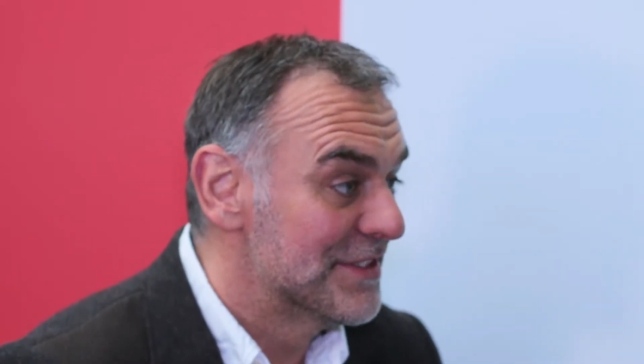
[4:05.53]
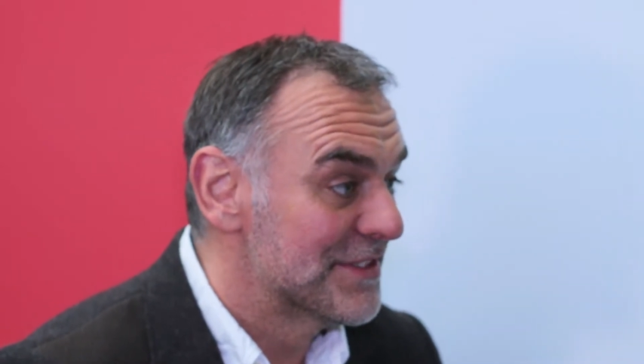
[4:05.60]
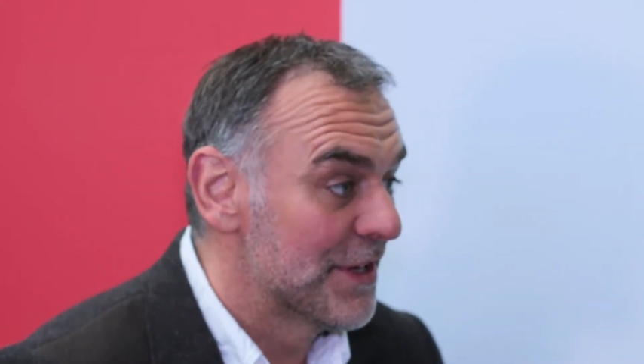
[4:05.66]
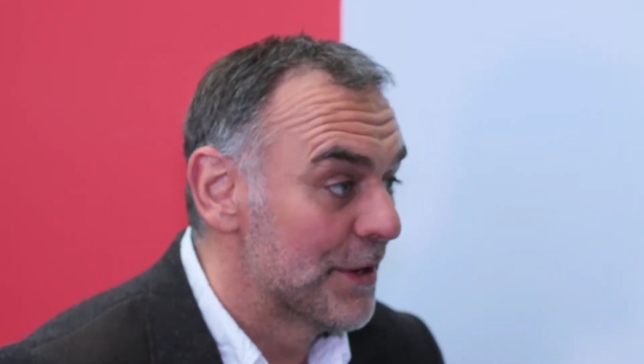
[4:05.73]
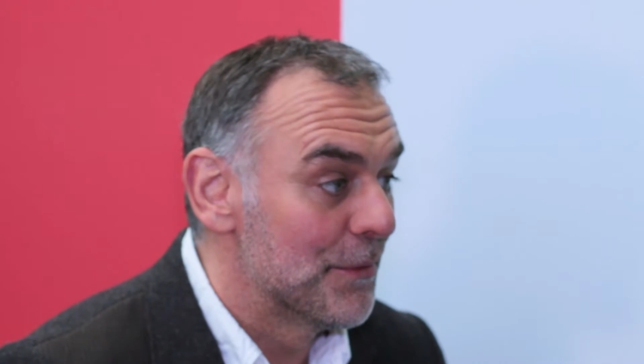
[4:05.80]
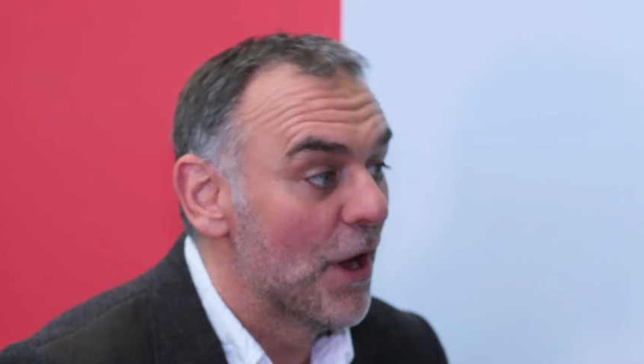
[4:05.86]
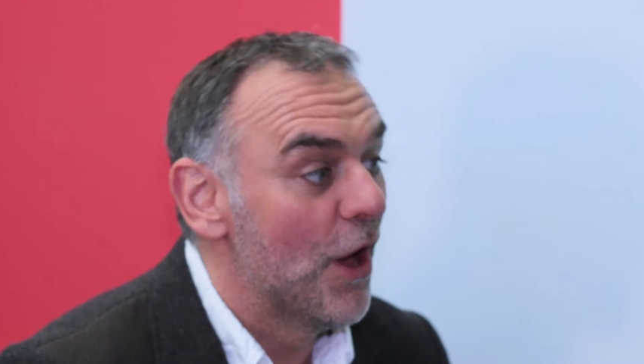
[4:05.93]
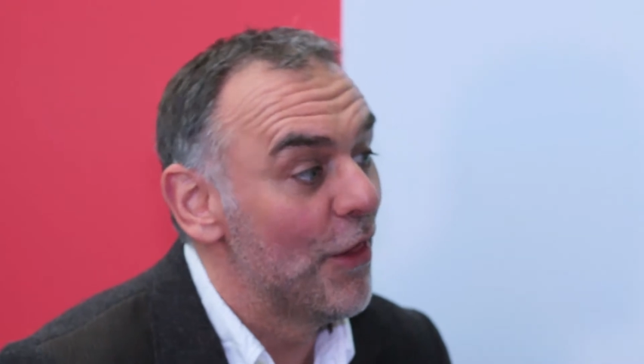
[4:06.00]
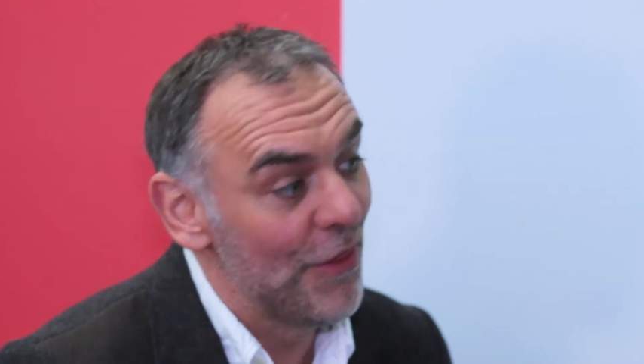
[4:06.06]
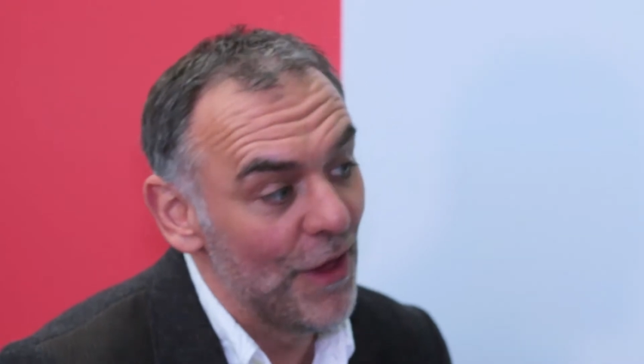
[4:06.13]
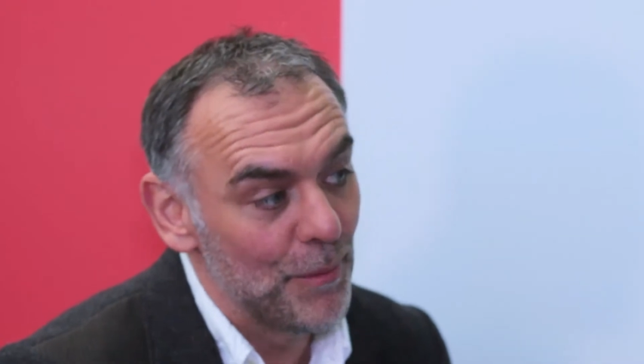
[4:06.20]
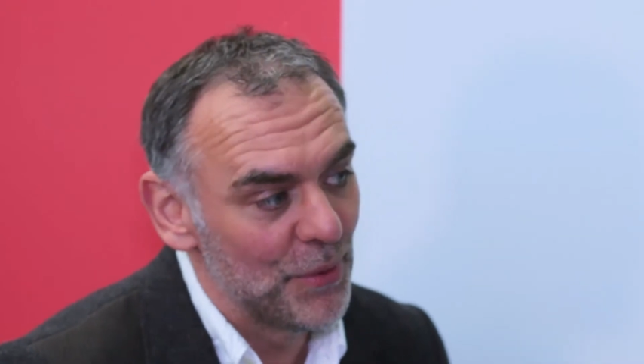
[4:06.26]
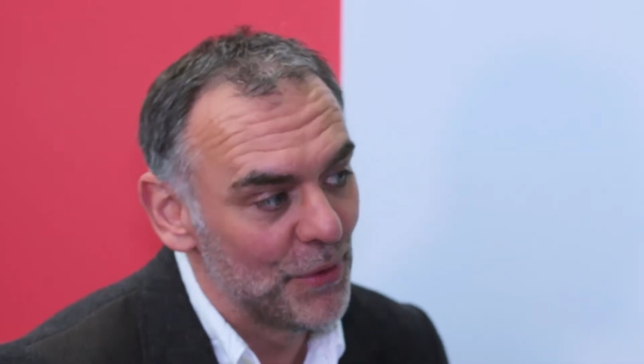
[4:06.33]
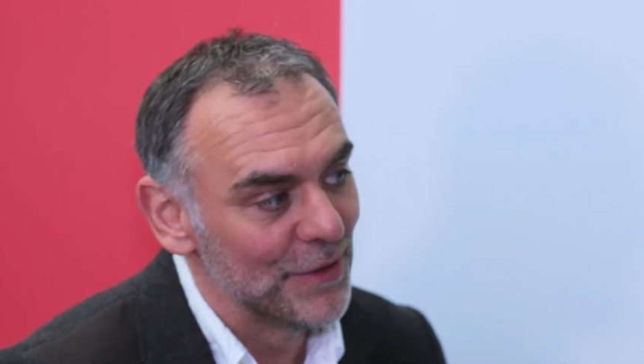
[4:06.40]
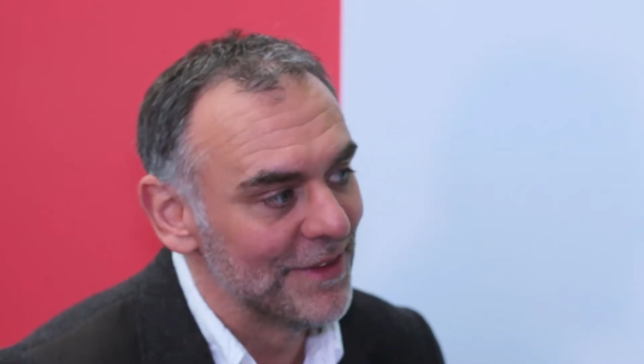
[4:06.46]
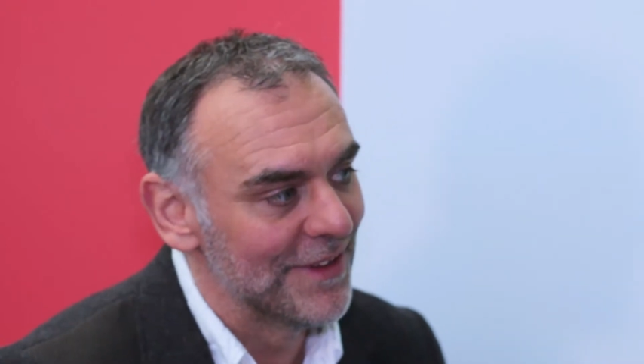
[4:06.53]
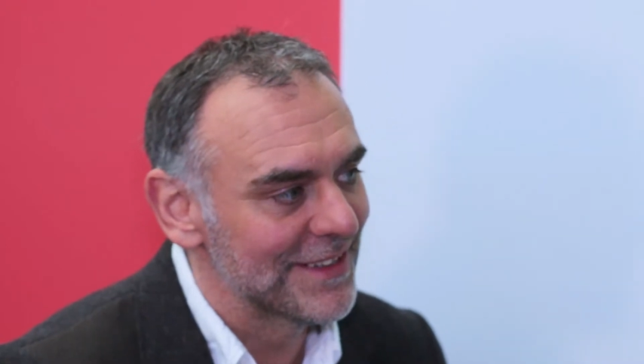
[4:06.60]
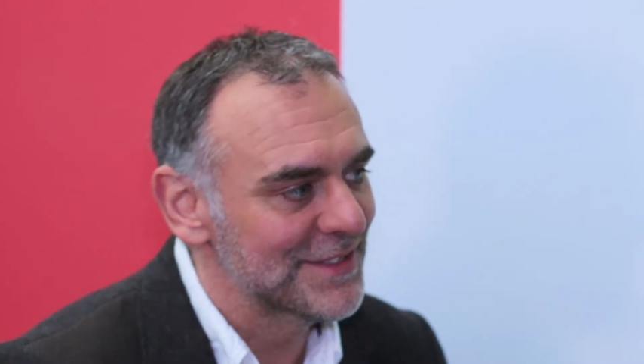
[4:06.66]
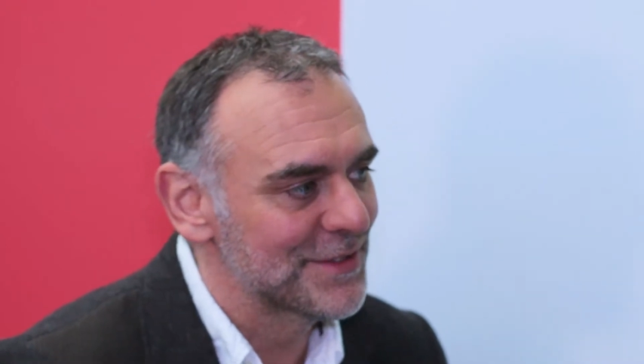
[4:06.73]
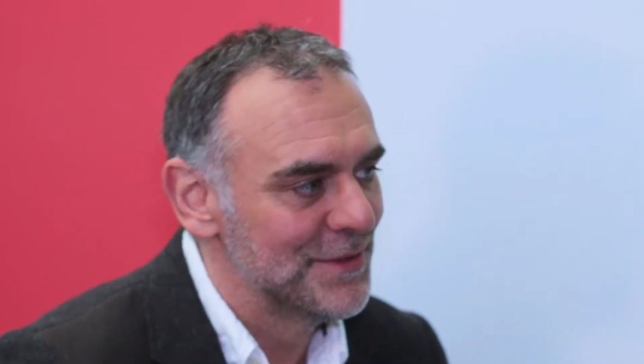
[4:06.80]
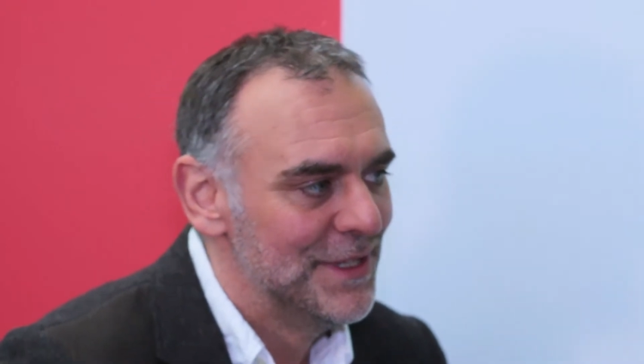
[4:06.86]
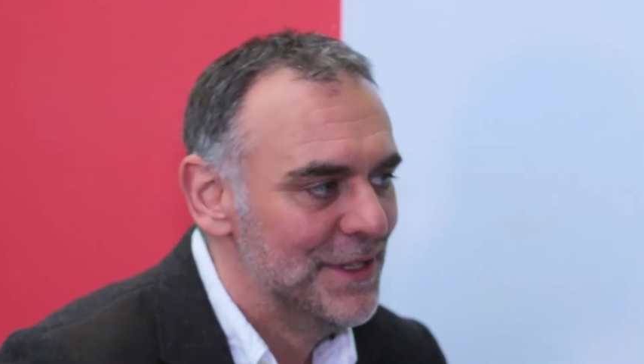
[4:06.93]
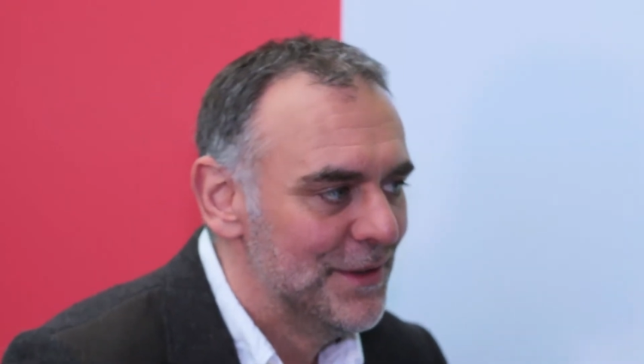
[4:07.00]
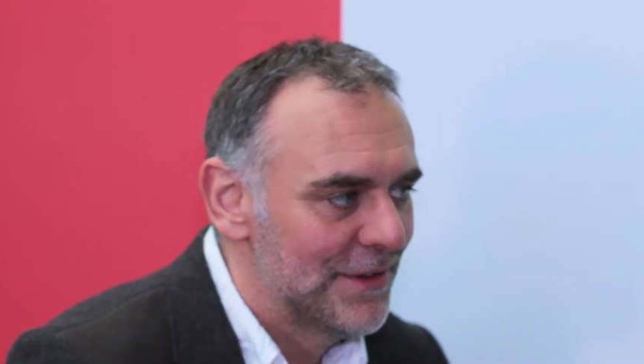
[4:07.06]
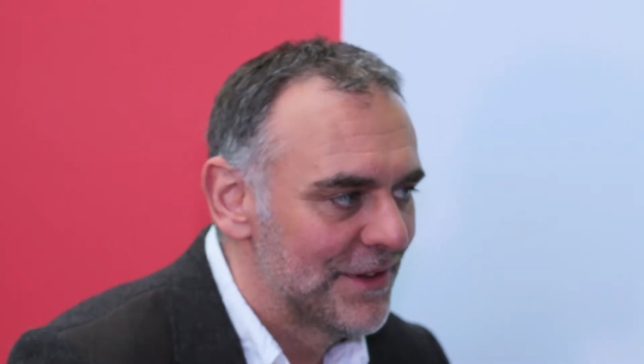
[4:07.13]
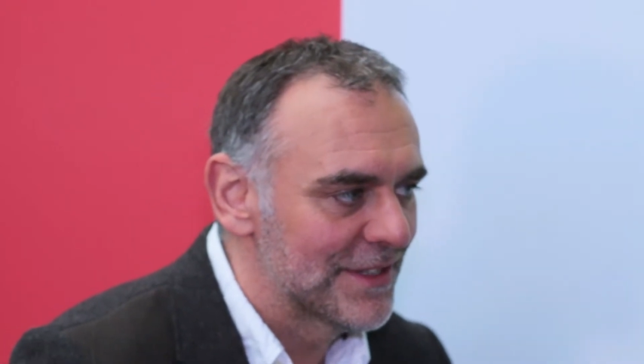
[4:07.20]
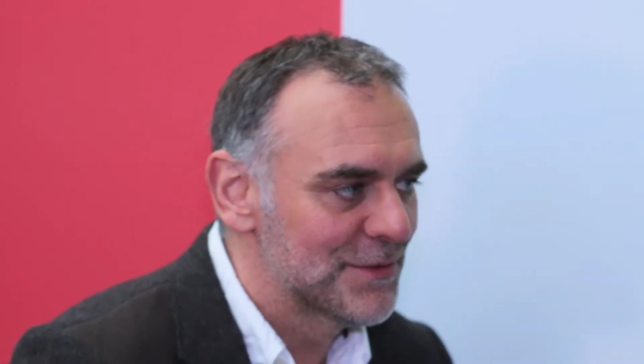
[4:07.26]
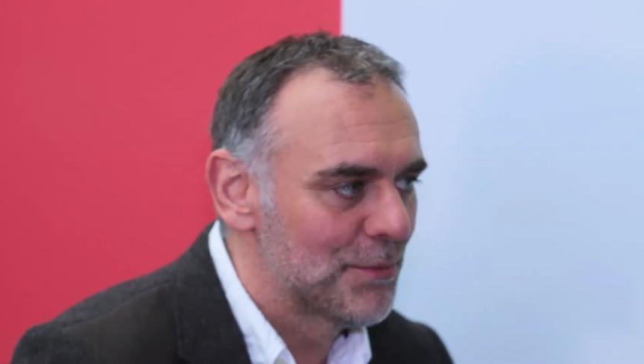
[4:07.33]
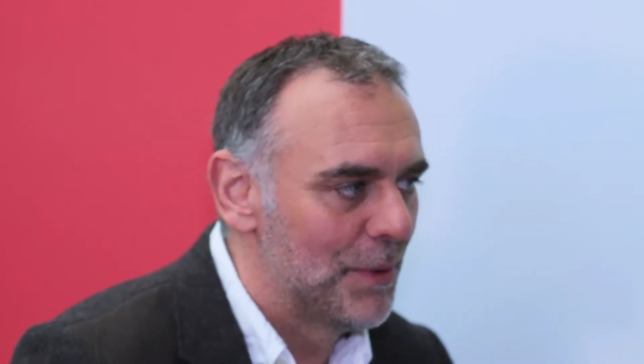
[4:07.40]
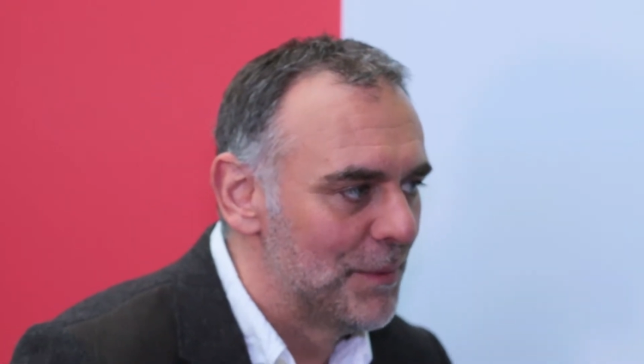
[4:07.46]
So at that point, that's
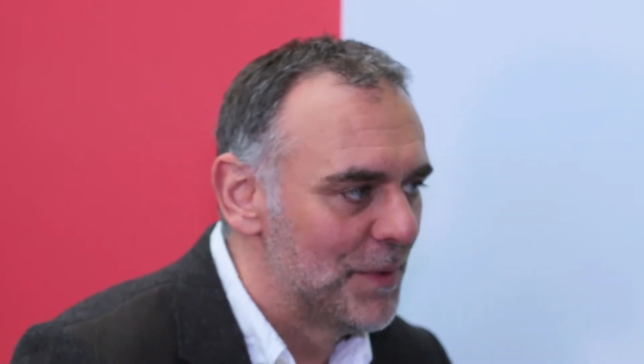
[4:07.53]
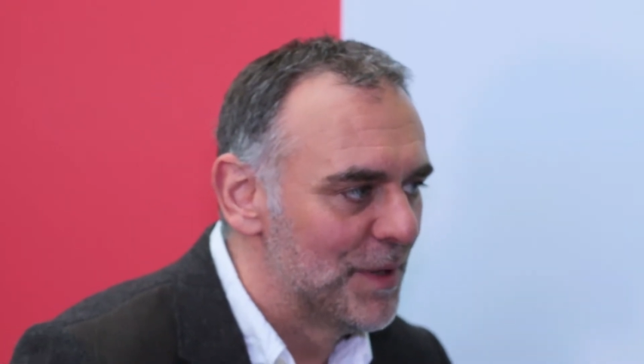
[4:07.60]
when